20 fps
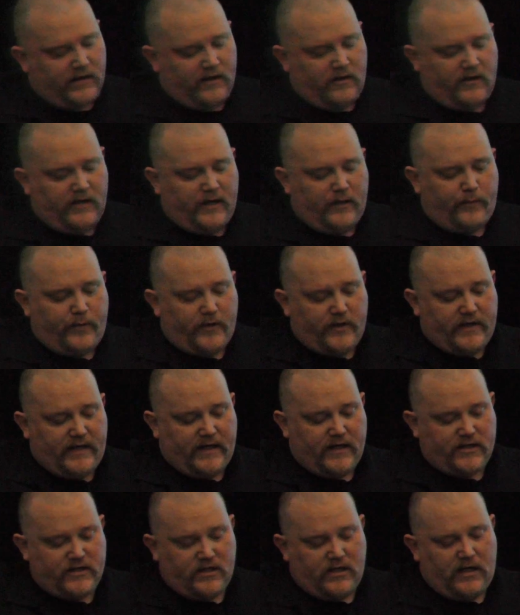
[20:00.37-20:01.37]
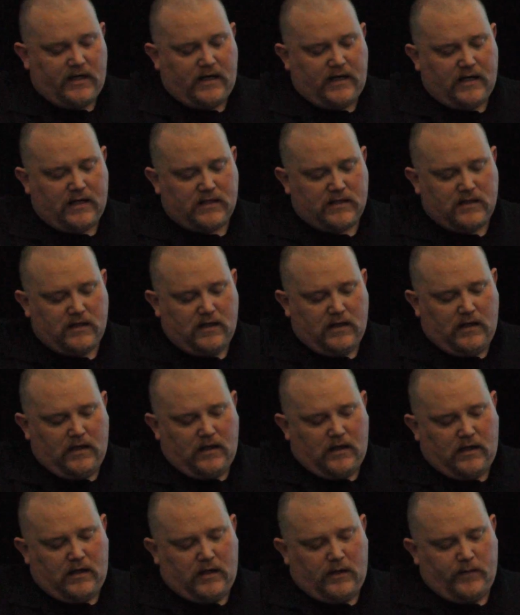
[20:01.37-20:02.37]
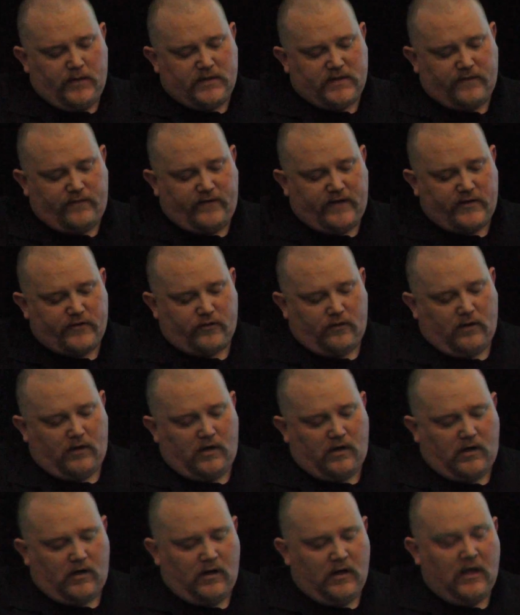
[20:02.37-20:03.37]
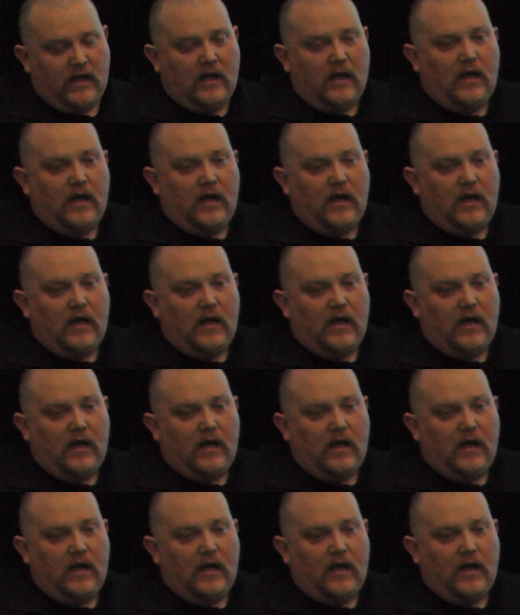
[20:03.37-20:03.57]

Internet Protection Act. It's a federal law